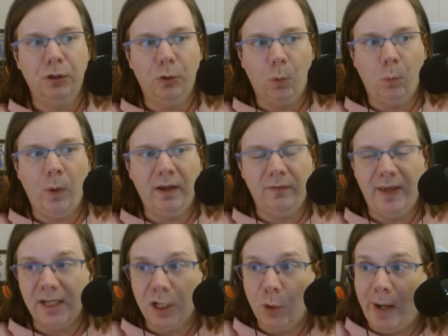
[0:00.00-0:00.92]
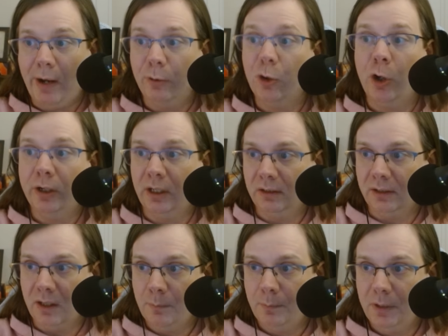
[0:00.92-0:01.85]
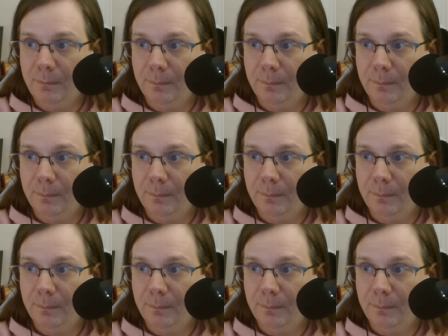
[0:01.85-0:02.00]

when they go out on a limb.